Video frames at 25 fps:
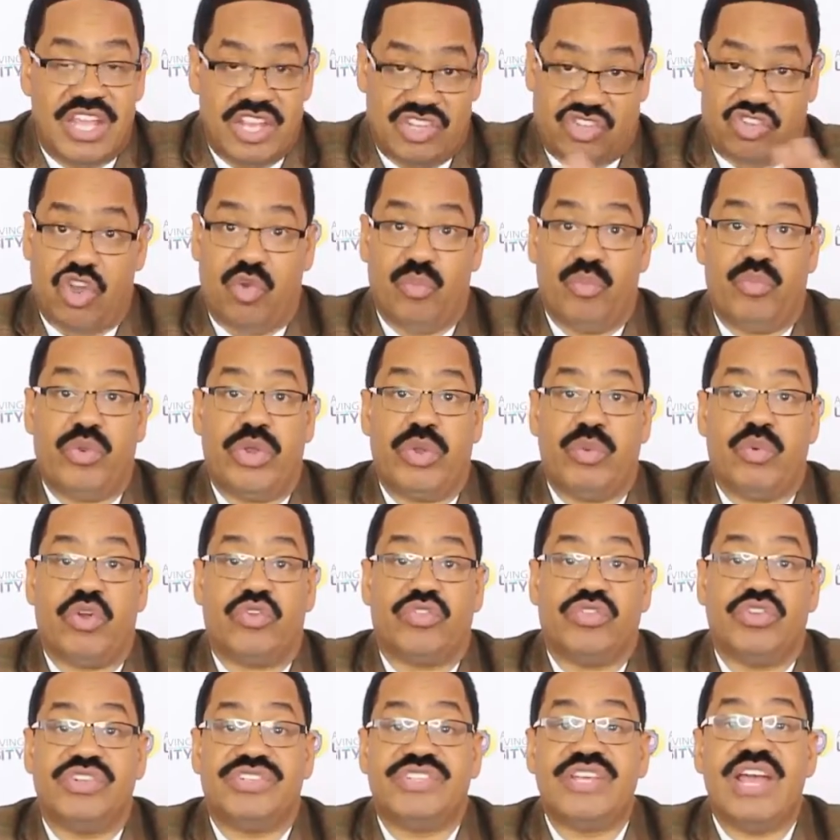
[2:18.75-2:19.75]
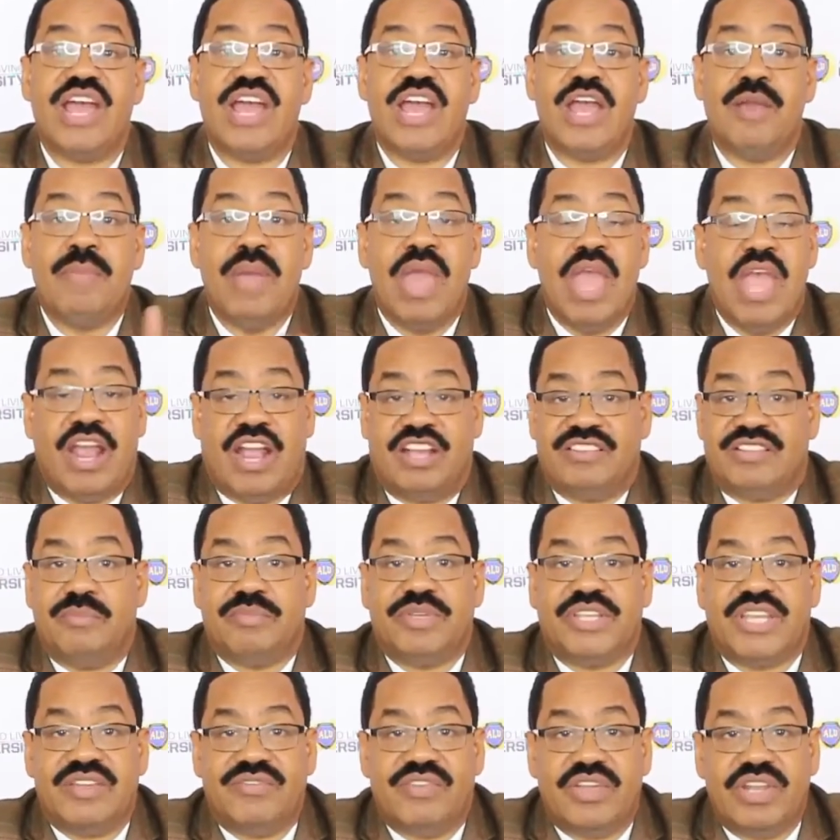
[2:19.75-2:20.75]
it's going to be worth your time because
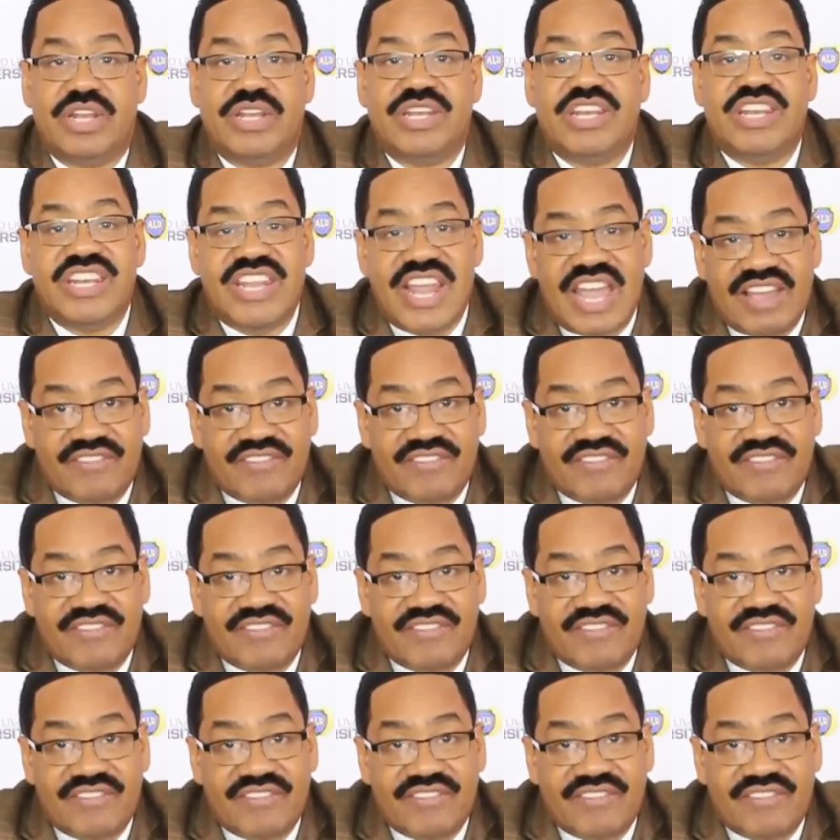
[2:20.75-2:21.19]
I'm giving